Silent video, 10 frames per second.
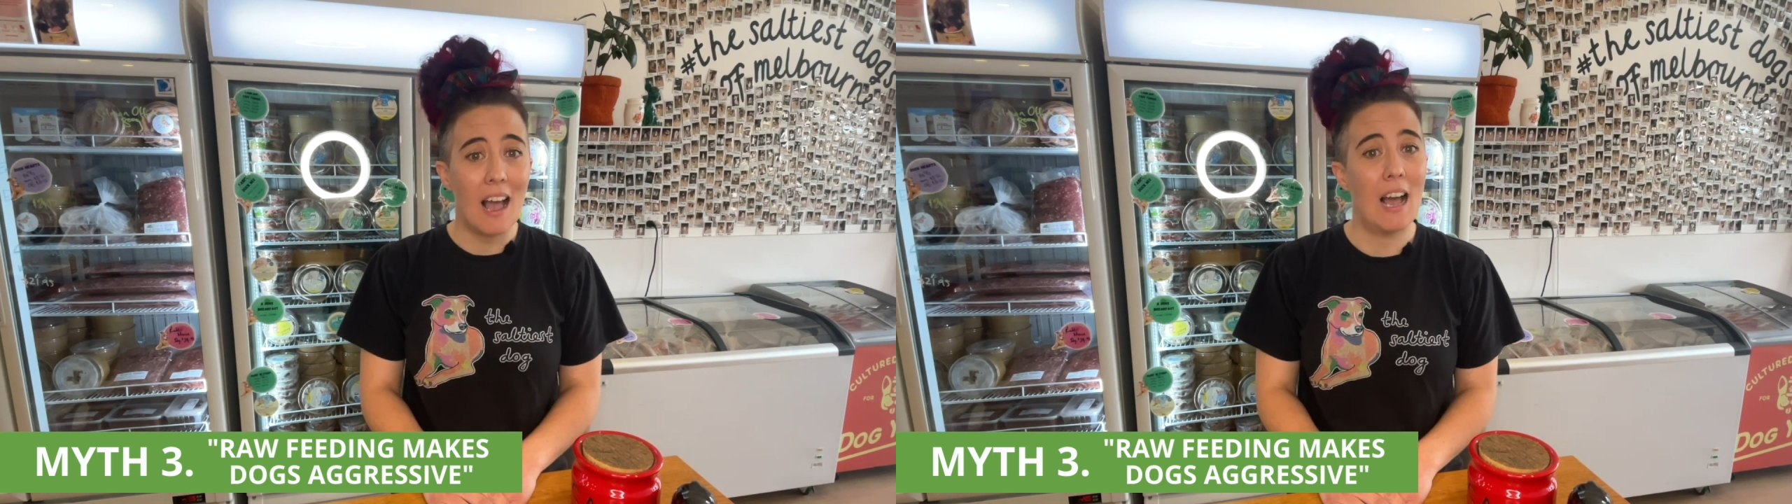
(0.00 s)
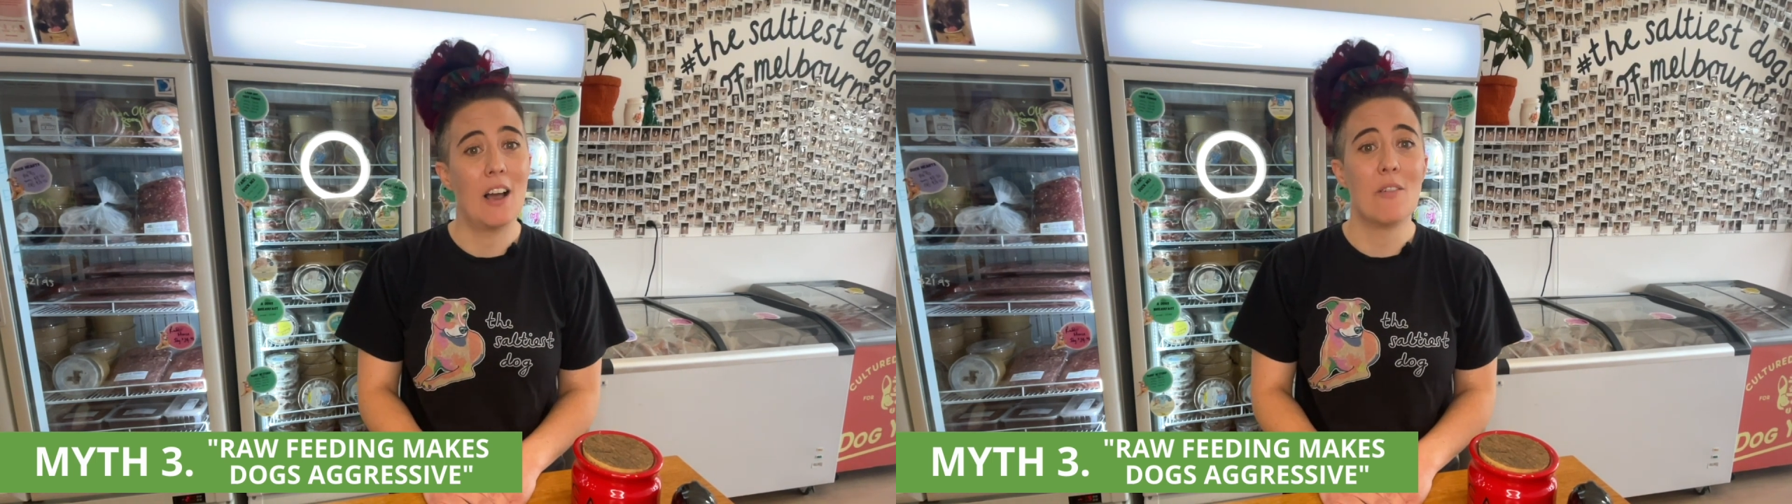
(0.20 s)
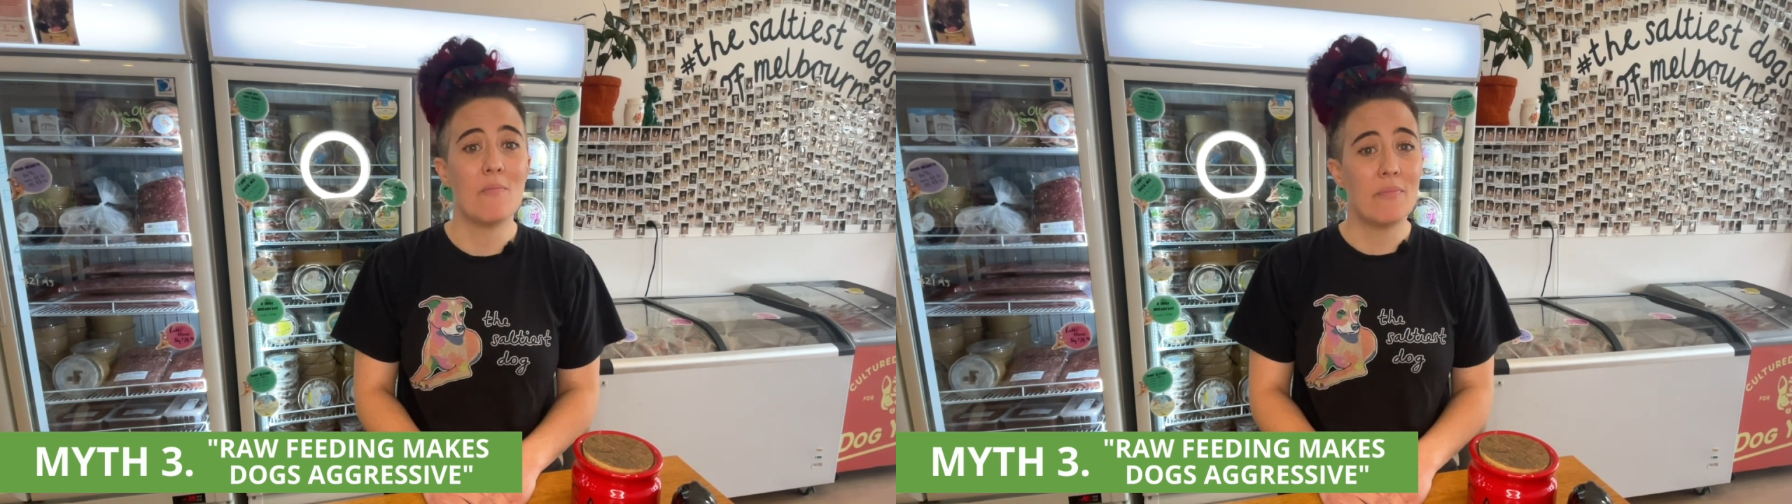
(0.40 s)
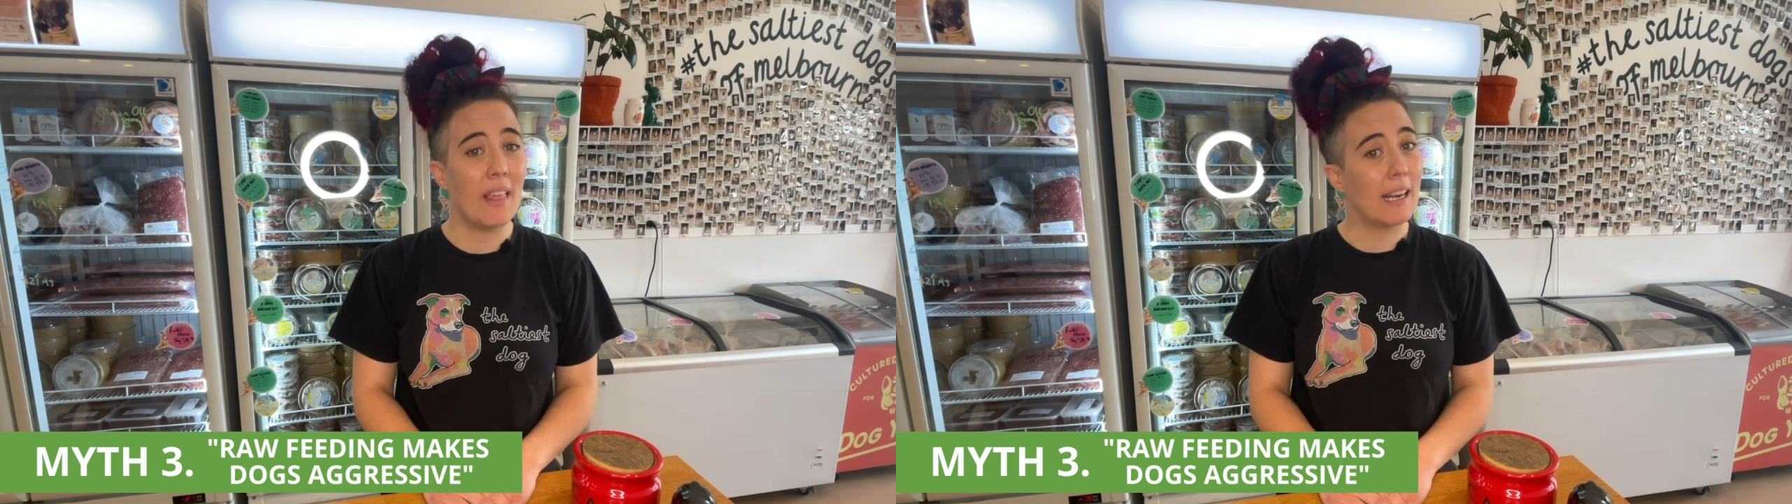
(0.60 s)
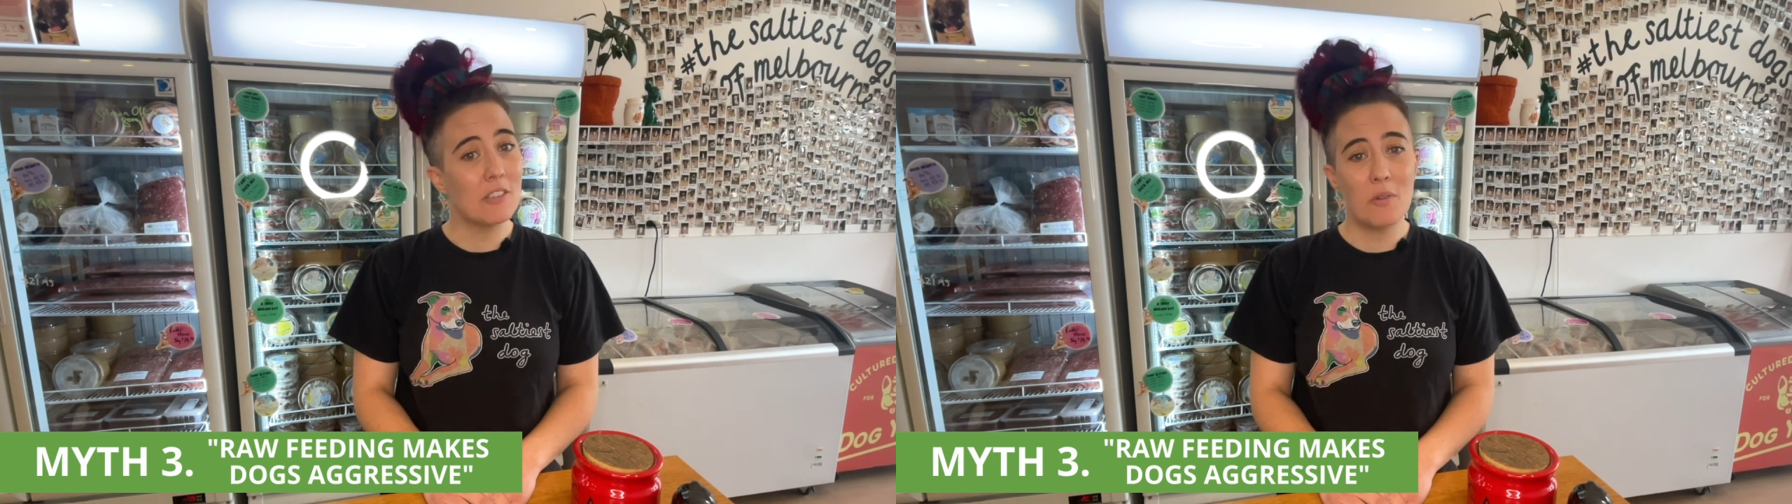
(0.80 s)
Um,
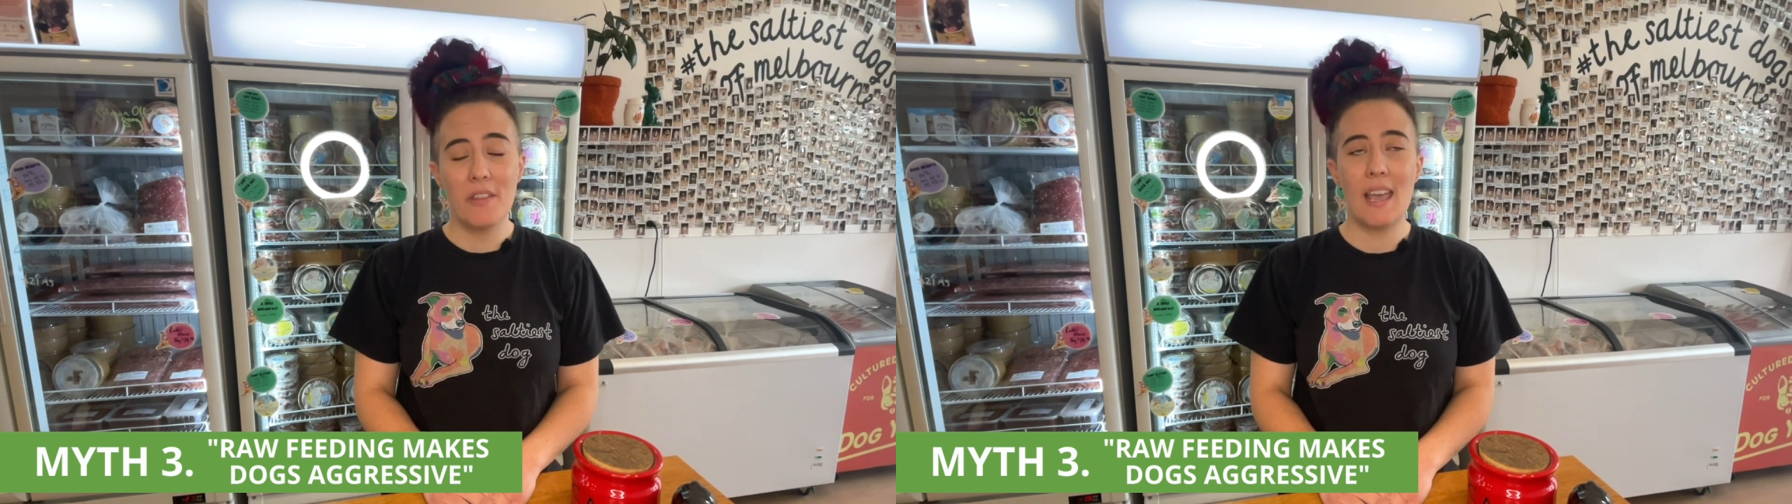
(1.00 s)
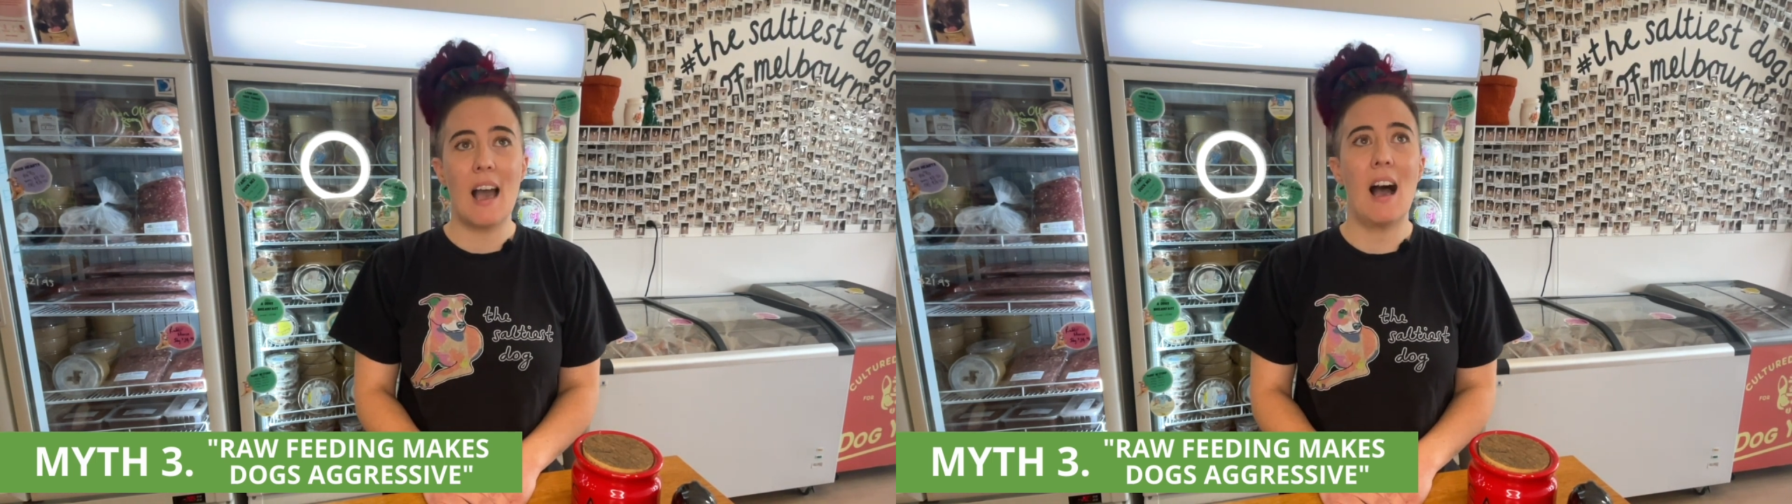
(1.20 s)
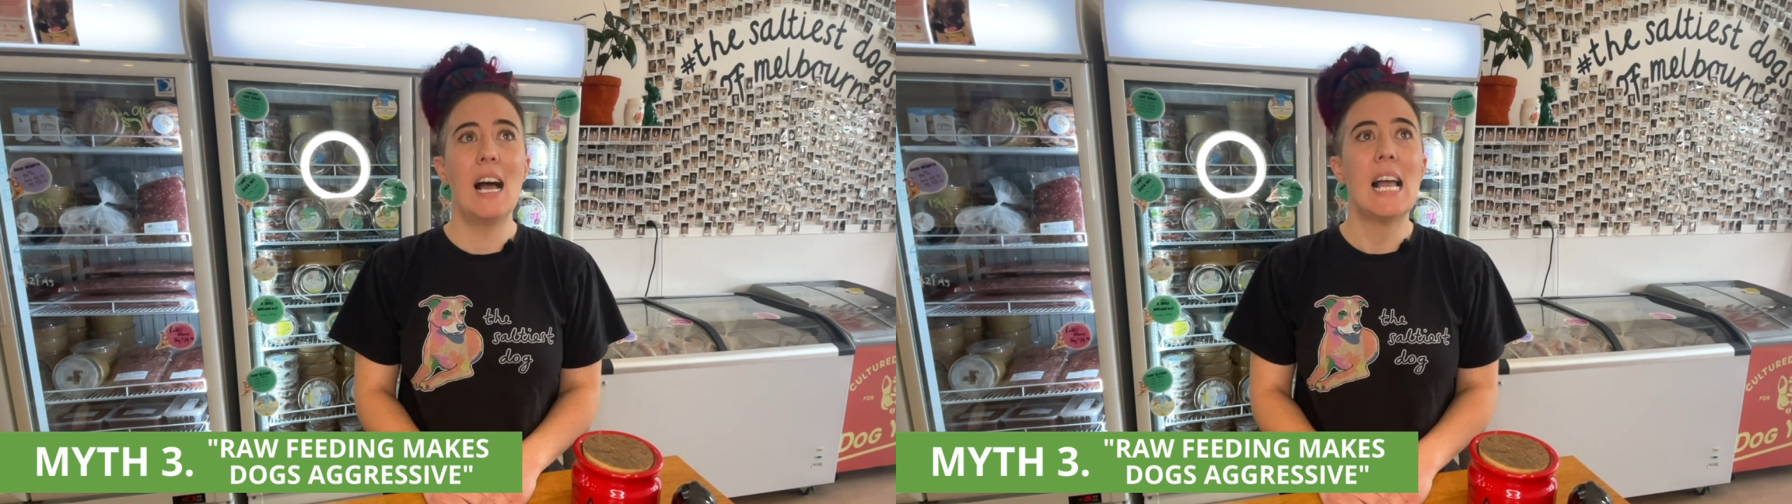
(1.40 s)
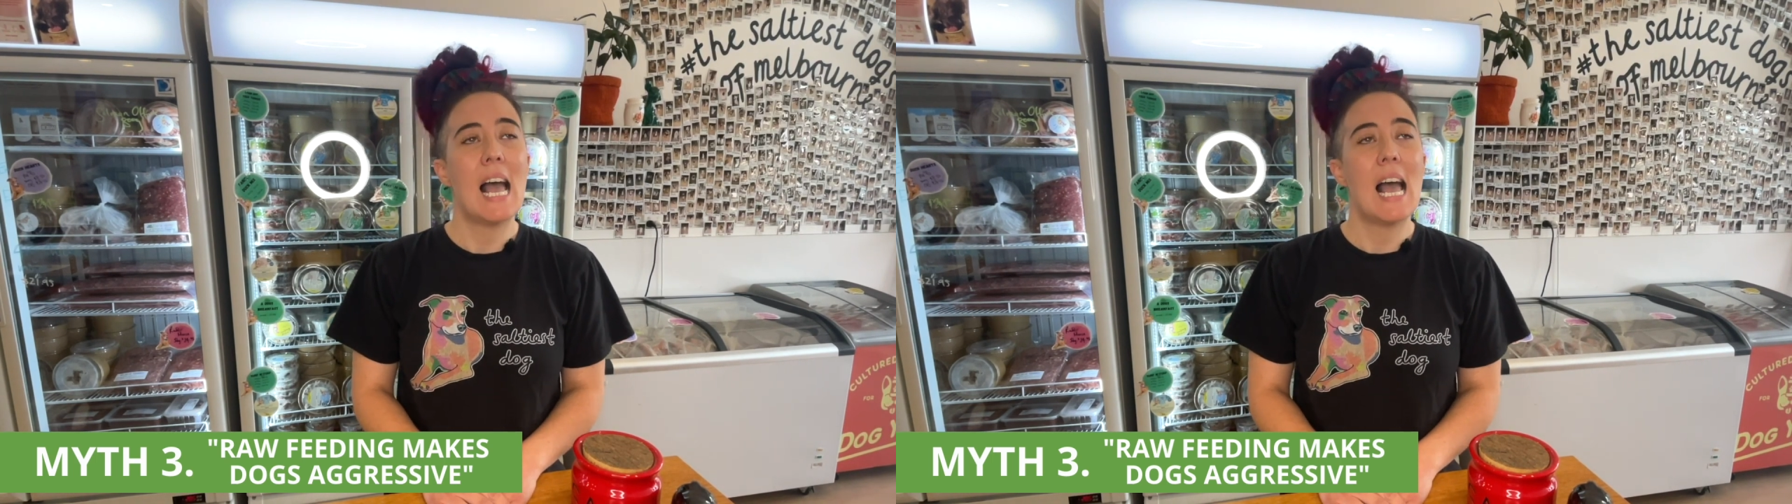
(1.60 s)
that is what they are.